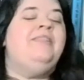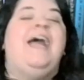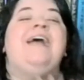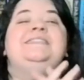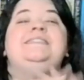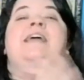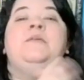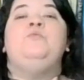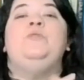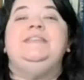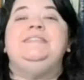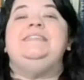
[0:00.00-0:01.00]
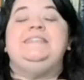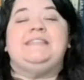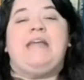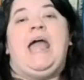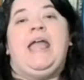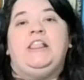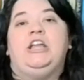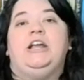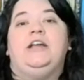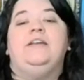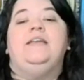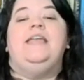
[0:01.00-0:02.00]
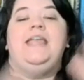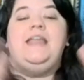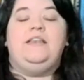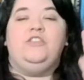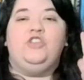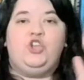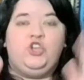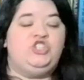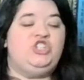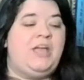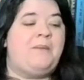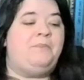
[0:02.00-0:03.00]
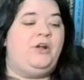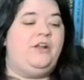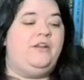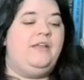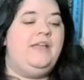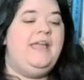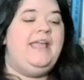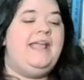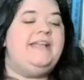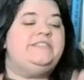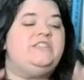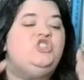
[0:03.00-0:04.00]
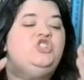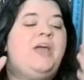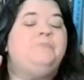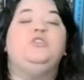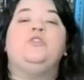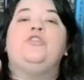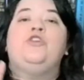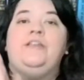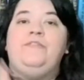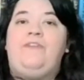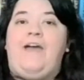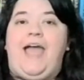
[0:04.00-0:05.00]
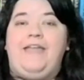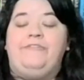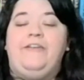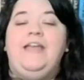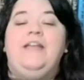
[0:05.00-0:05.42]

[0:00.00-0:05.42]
last time we see Skyelar in The Good Shepherd is in chapter 35.